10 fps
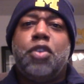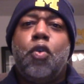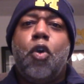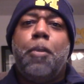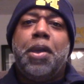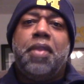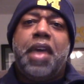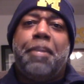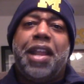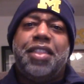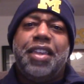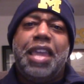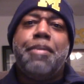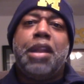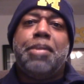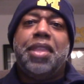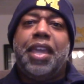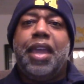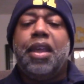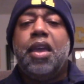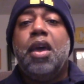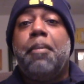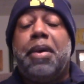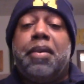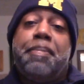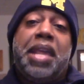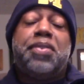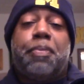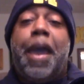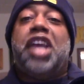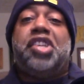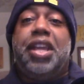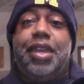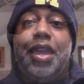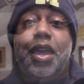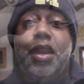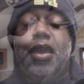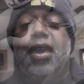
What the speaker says: Don't quote me on that, but I think he might have been the kid. But he was a passionate kid.